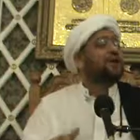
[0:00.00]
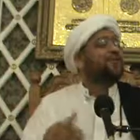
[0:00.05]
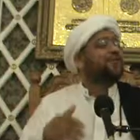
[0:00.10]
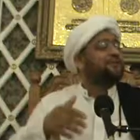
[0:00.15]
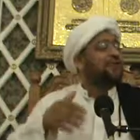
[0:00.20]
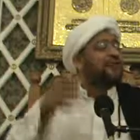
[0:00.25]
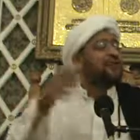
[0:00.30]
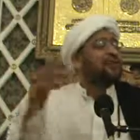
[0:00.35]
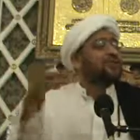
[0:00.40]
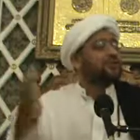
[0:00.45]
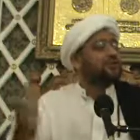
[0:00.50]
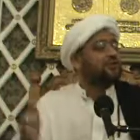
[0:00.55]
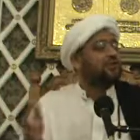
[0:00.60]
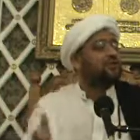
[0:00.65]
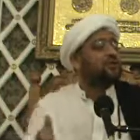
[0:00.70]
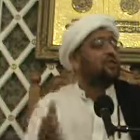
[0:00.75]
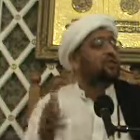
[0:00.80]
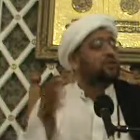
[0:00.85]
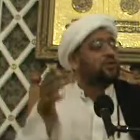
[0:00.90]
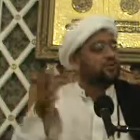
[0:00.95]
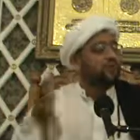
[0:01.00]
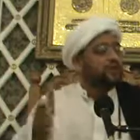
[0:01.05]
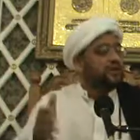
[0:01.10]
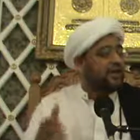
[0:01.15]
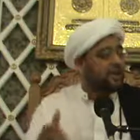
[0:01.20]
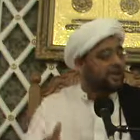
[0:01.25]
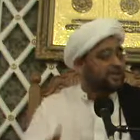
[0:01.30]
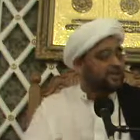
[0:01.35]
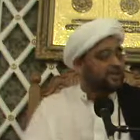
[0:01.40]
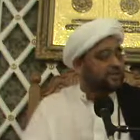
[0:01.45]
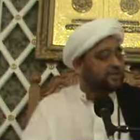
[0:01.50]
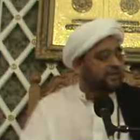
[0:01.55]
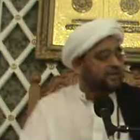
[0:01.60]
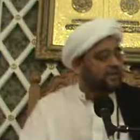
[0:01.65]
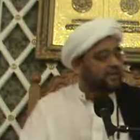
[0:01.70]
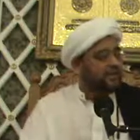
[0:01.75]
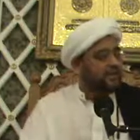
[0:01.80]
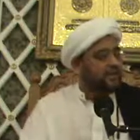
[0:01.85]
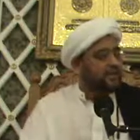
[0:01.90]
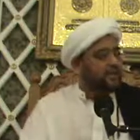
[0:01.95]
to advise you on what you have to
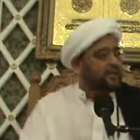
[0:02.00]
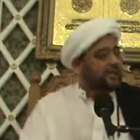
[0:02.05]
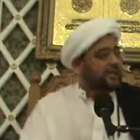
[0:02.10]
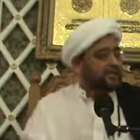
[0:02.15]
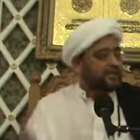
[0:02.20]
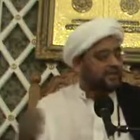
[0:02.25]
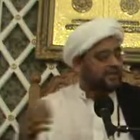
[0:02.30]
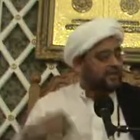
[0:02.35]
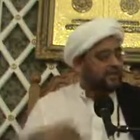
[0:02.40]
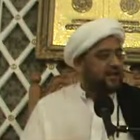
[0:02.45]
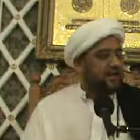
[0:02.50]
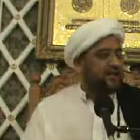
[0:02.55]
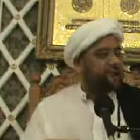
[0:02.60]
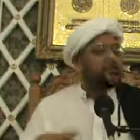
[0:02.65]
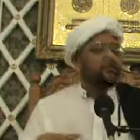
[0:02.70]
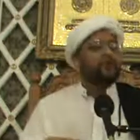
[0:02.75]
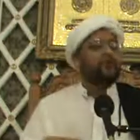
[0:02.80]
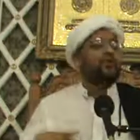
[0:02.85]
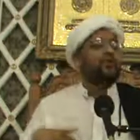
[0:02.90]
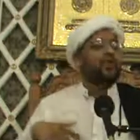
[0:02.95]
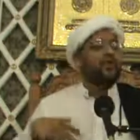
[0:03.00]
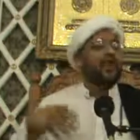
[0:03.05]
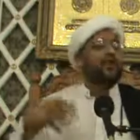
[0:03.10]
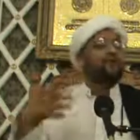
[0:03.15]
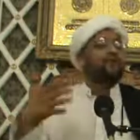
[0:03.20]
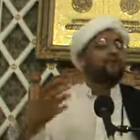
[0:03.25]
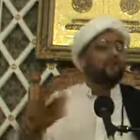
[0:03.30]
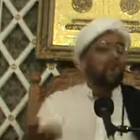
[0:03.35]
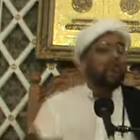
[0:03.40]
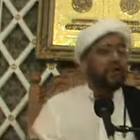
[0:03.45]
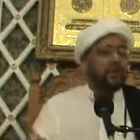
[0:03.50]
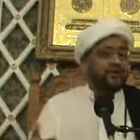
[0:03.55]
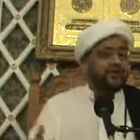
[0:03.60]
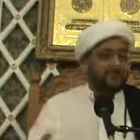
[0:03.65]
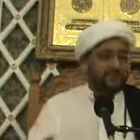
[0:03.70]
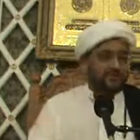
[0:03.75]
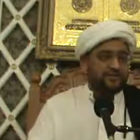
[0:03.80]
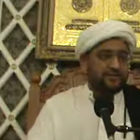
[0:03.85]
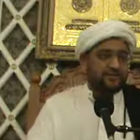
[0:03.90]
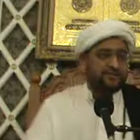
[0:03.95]
do. See, in Islam we don't have
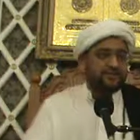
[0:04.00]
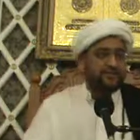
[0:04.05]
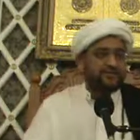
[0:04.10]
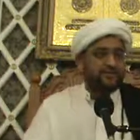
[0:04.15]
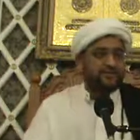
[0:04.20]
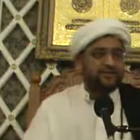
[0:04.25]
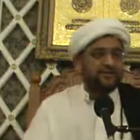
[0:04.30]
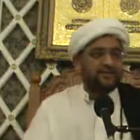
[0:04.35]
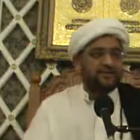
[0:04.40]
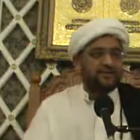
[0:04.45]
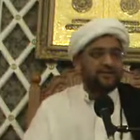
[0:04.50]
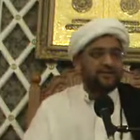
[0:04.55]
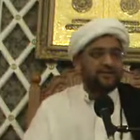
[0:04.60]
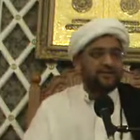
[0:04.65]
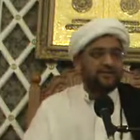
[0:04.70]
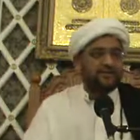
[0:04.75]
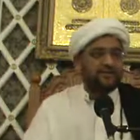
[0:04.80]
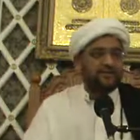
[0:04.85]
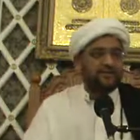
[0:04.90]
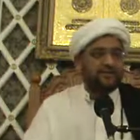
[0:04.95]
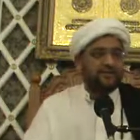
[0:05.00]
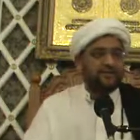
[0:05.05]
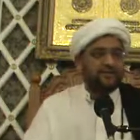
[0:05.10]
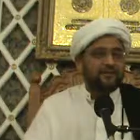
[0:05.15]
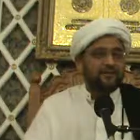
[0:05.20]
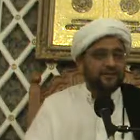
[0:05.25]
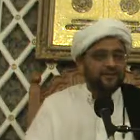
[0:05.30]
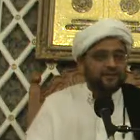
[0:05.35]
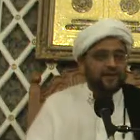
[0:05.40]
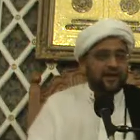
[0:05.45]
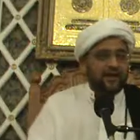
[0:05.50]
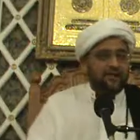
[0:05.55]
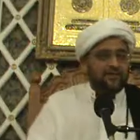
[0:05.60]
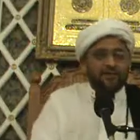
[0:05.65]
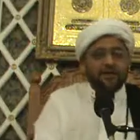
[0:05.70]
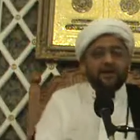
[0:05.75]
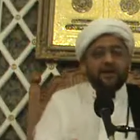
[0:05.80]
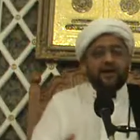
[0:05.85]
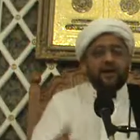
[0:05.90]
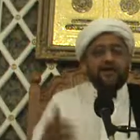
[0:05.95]
lawyers.
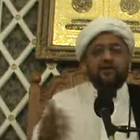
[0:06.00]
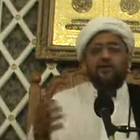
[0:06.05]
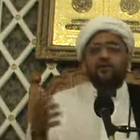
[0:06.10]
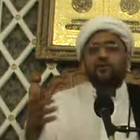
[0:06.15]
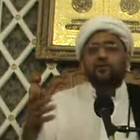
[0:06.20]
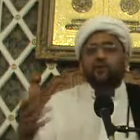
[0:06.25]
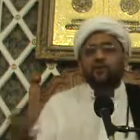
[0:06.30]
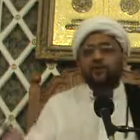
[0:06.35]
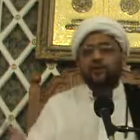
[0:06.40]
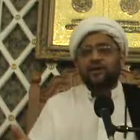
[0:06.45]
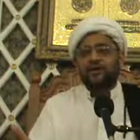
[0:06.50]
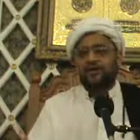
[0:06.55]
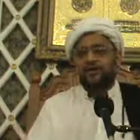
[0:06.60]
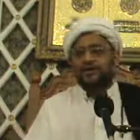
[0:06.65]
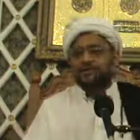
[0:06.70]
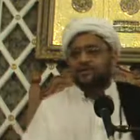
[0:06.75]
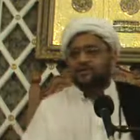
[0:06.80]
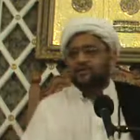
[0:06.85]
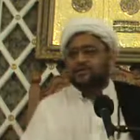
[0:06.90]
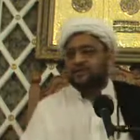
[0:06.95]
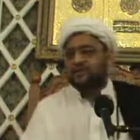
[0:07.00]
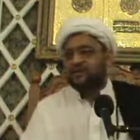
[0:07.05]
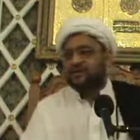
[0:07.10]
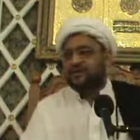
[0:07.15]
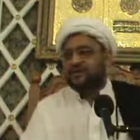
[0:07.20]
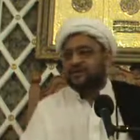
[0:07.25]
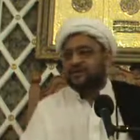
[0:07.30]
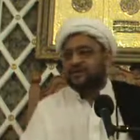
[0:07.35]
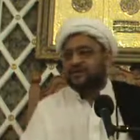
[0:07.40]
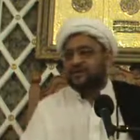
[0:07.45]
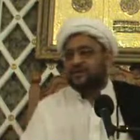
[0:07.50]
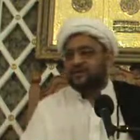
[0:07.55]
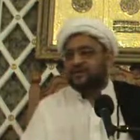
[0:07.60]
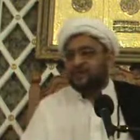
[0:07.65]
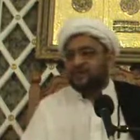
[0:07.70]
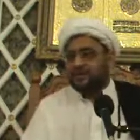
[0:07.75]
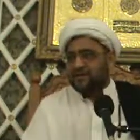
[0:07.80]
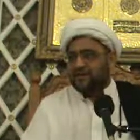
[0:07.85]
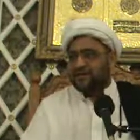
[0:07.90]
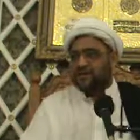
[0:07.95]
Islam, there are no lawyers.
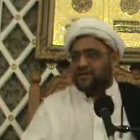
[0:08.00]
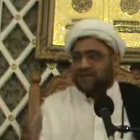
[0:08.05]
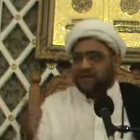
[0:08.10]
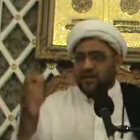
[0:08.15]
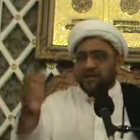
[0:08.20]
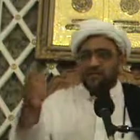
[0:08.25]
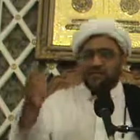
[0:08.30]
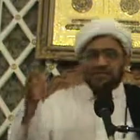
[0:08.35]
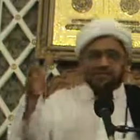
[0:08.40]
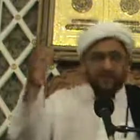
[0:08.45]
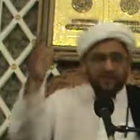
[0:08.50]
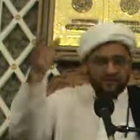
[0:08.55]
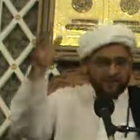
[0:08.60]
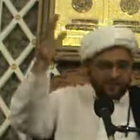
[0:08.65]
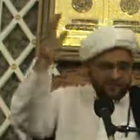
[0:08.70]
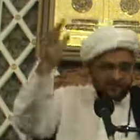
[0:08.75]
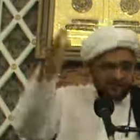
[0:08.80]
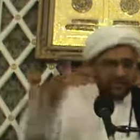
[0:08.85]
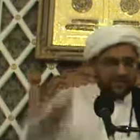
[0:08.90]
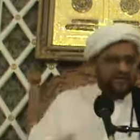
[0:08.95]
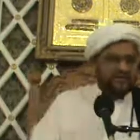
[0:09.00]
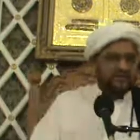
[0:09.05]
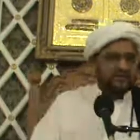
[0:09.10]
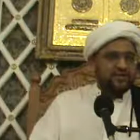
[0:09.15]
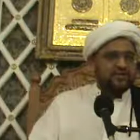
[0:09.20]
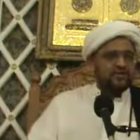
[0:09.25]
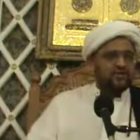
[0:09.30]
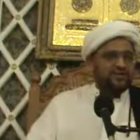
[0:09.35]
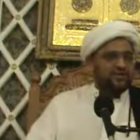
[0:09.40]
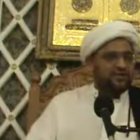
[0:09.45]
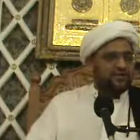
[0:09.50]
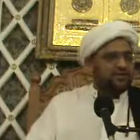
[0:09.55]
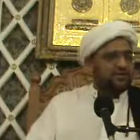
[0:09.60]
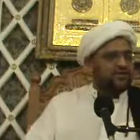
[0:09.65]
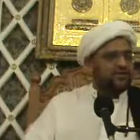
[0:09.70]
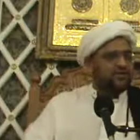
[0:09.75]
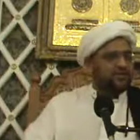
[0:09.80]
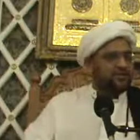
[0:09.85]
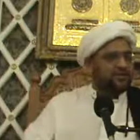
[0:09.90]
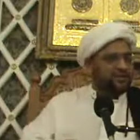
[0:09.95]
In the Islamic justice
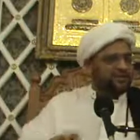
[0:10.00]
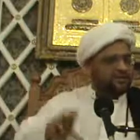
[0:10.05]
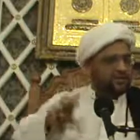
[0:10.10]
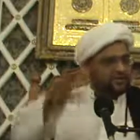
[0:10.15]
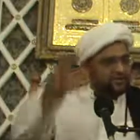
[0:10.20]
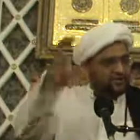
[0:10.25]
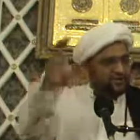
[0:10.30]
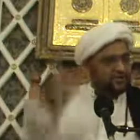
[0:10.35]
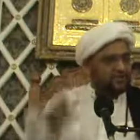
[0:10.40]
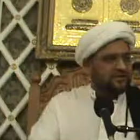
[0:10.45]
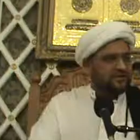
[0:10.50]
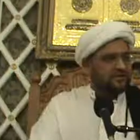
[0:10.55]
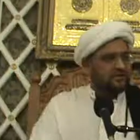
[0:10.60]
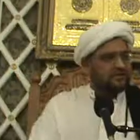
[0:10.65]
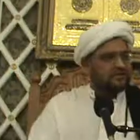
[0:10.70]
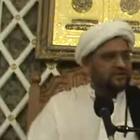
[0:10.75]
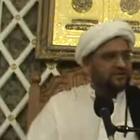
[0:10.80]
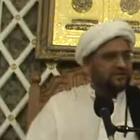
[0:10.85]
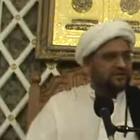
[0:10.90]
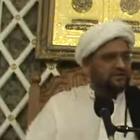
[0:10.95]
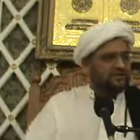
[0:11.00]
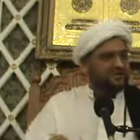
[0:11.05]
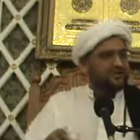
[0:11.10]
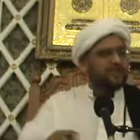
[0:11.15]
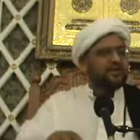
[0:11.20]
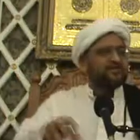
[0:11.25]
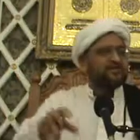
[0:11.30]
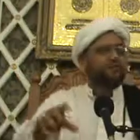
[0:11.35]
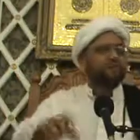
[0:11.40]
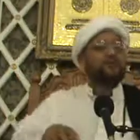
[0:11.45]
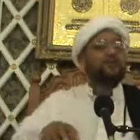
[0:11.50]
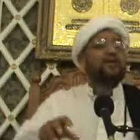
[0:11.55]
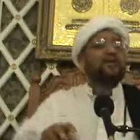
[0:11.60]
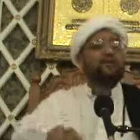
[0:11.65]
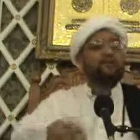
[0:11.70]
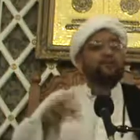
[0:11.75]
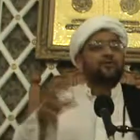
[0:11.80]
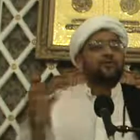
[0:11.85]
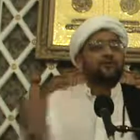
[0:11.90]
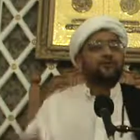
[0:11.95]
system, there's no
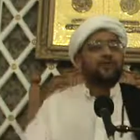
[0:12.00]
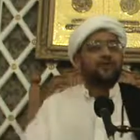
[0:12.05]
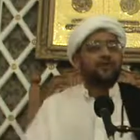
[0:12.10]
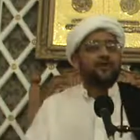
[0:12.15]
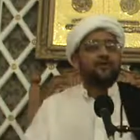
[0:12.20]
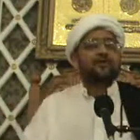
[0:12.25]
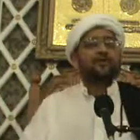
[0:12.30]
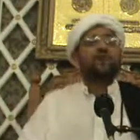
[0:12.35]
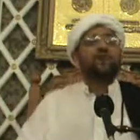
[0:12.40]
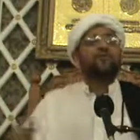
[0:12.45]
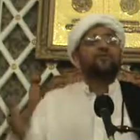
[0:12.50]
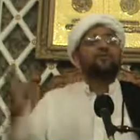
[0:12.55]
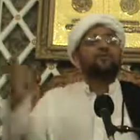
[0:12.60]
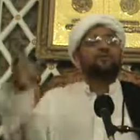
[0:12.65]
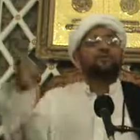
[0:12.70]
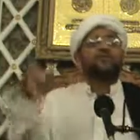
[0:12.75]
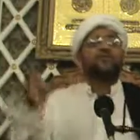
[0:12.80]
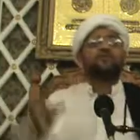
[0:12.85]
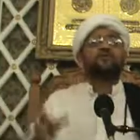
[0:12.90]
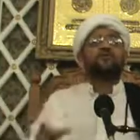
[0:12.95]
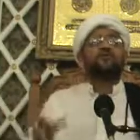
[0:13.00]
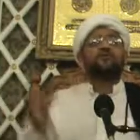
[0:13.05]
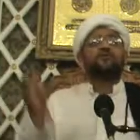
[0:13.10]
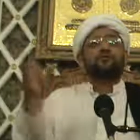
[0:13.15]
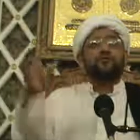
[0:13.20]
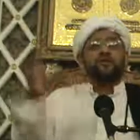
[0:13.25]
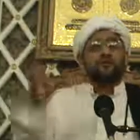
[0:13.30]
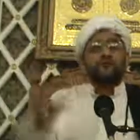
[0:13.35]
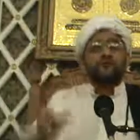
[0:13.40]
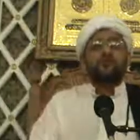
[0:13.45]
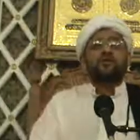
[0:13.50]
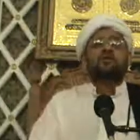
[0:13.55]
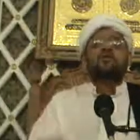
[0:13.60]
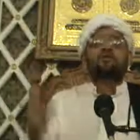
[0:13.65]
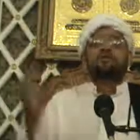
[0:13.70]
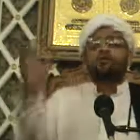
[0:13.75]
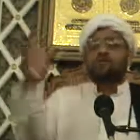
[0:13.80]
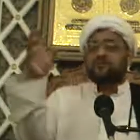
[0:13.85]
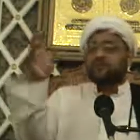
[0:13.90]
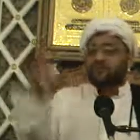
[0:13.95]
need for lawyers because the rules are
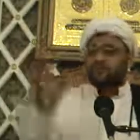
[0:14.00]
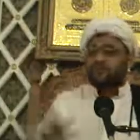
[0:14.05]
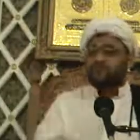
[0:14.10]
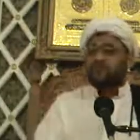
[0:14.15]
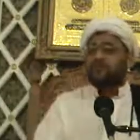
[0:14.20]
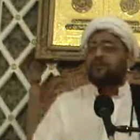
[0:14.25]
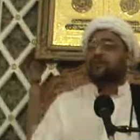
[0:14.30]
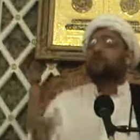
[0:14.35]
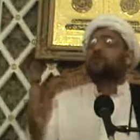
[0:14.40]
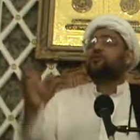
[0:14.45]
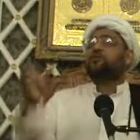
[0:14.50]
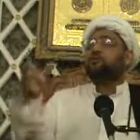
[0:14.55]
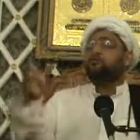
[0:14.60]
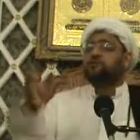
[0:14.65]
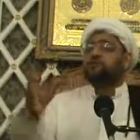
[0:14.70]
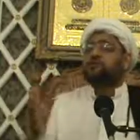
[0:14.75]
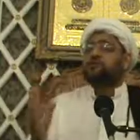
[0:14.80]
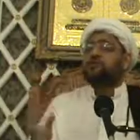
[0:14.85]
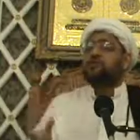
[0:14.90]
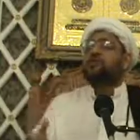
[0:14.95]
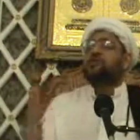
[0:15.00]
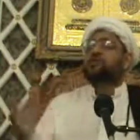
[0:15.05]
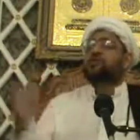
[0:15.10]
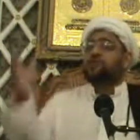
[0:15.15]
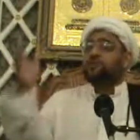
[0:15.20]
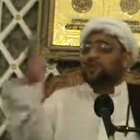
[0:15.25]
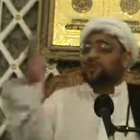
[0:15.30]
so simple, the rules are